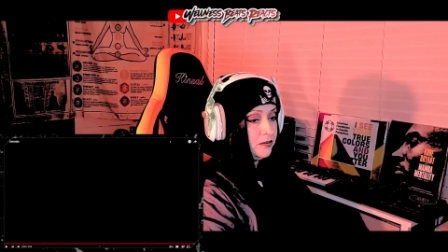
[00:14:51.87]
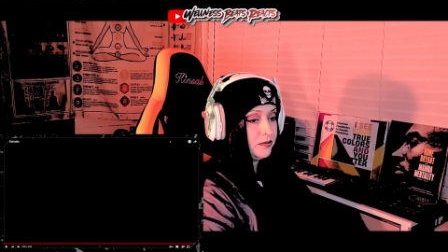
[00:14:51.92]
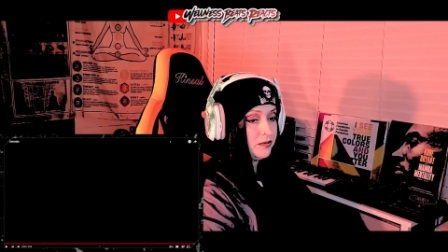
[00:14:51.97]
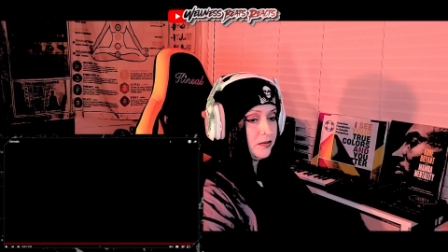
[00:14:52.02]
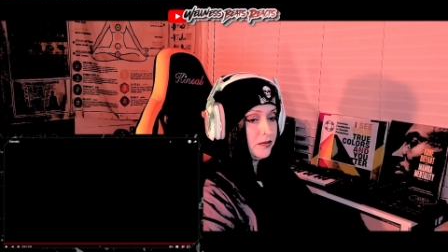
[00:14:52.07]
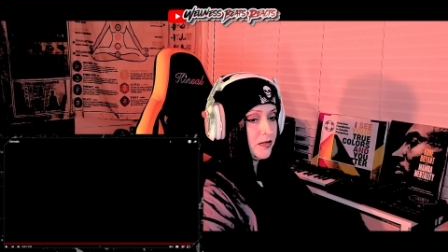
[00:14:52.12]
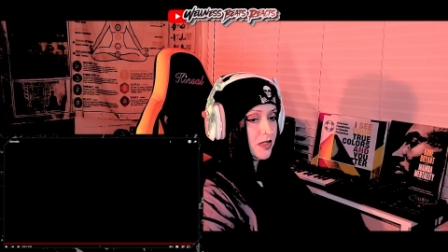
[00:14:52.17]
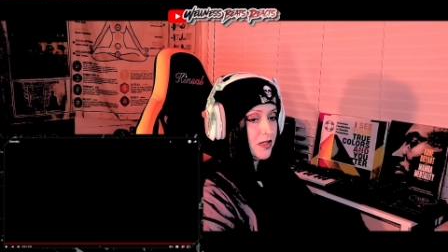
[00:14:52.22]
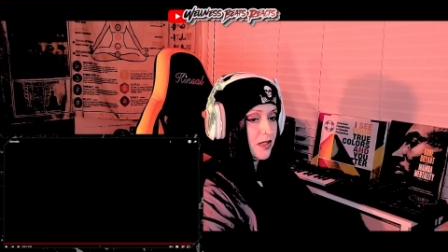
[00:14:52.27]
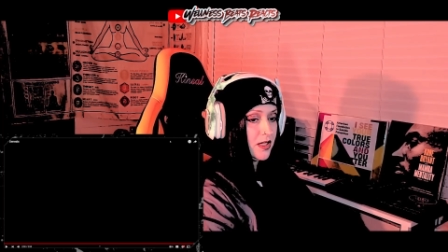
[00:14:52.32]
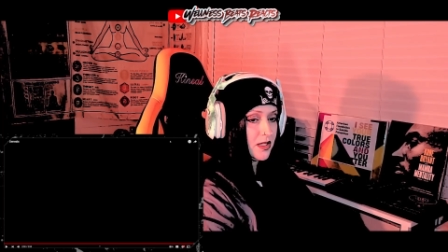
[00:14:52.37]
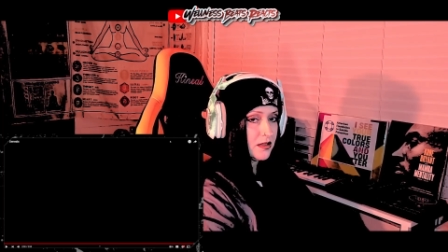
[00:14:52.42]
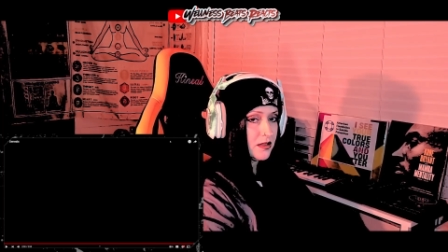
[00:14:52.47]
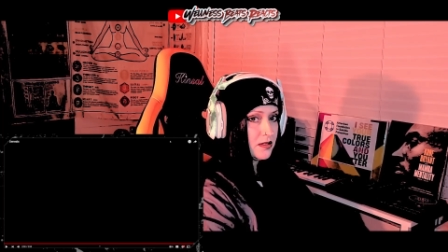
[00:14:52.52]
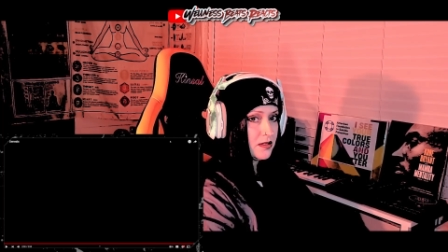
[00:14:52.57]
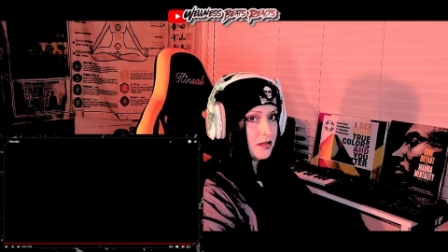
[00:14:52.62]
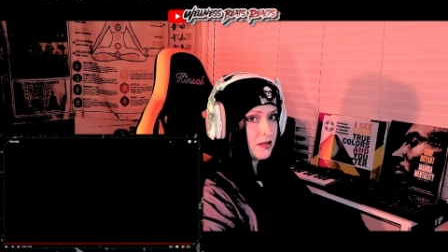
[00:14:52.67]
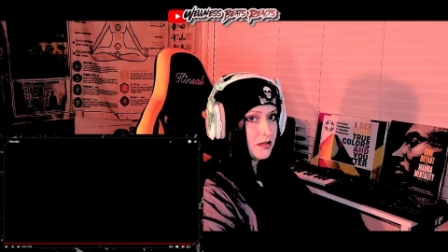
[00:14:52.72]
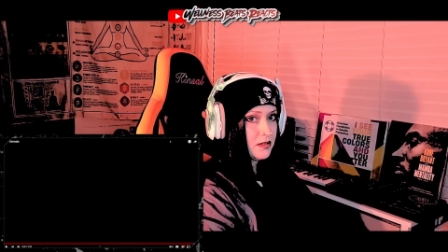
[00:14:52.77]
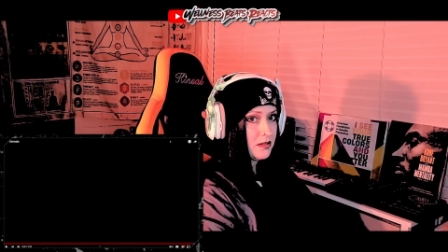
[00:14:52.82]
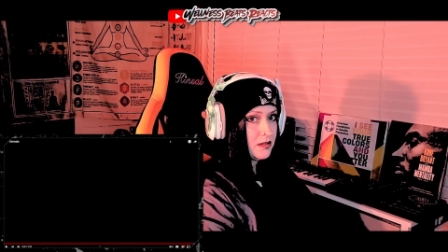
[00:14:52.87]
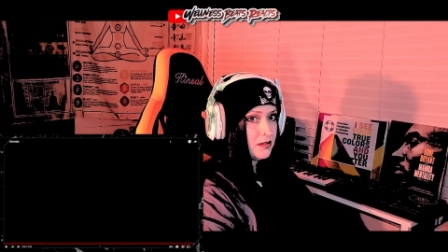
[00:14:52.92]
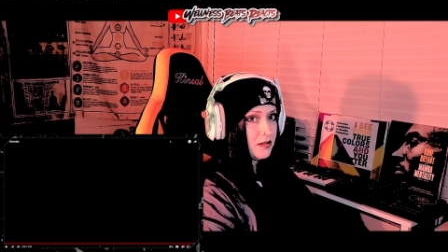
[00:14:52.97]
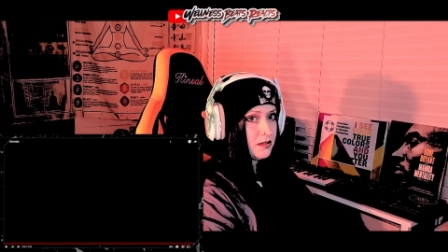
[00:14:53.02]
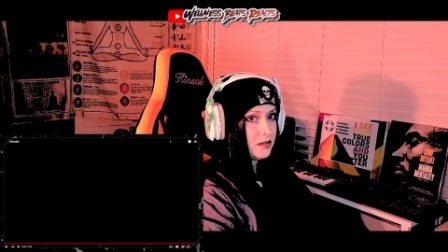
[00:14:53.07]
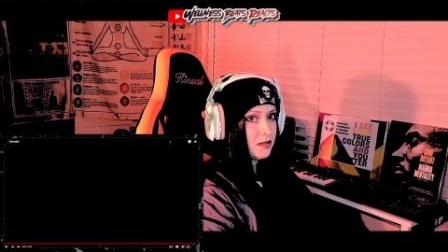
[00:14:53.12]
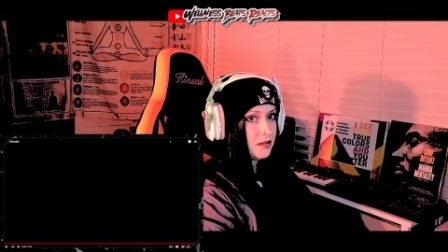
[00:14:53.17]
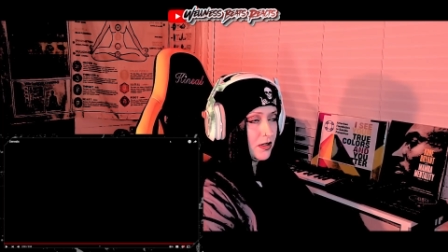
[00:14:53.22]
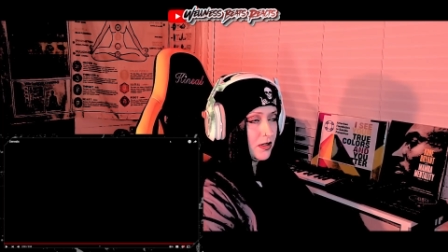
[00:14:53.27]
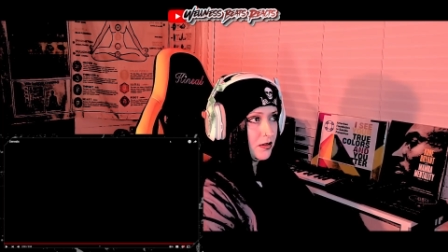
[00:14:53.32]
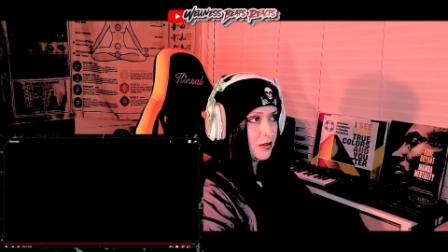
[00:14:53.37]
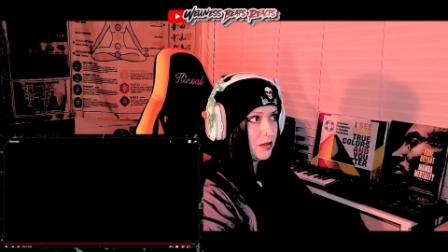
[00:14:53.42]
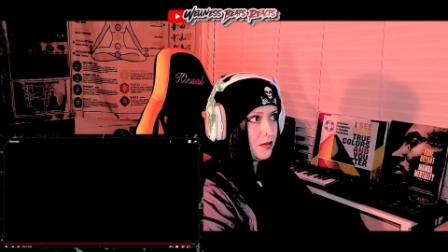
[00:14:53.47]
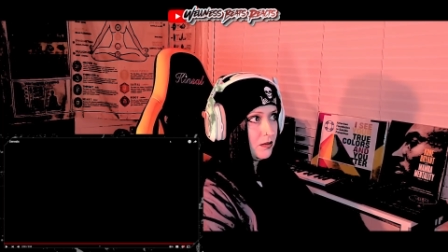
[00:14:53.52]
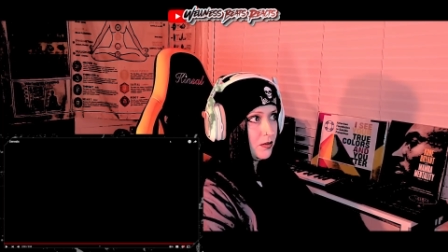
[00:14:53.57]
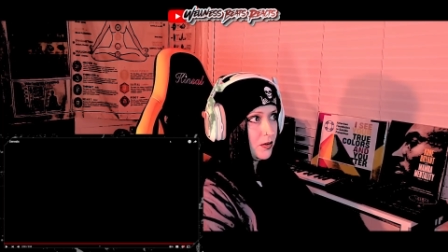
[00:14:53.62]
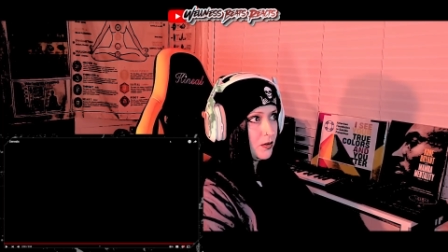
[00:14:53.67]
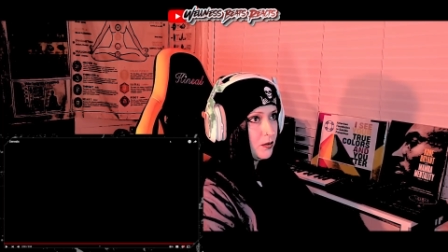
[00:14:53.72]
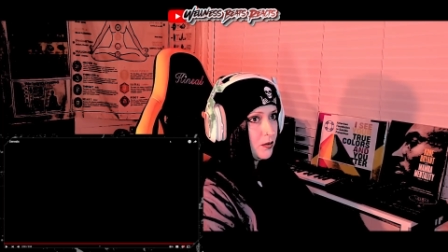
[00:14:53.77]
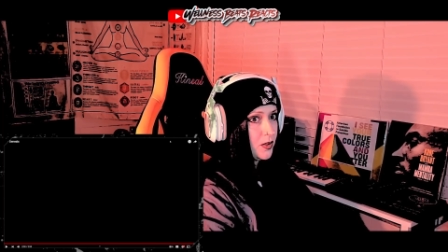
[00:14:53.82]
and that's, you know,
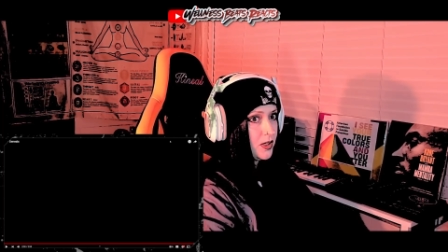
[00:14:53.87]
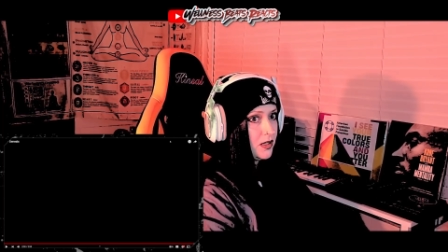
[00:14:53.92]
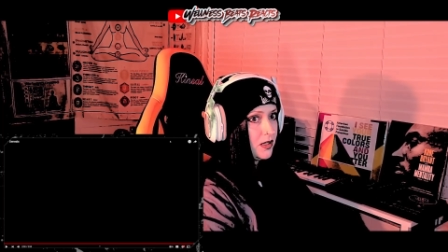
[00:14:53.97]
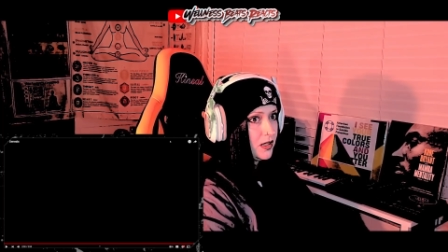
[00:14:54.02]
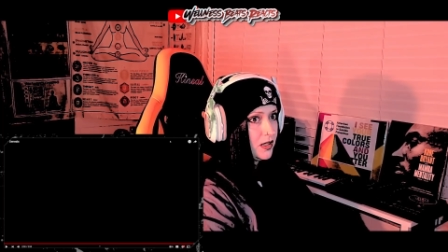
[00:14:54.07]
when we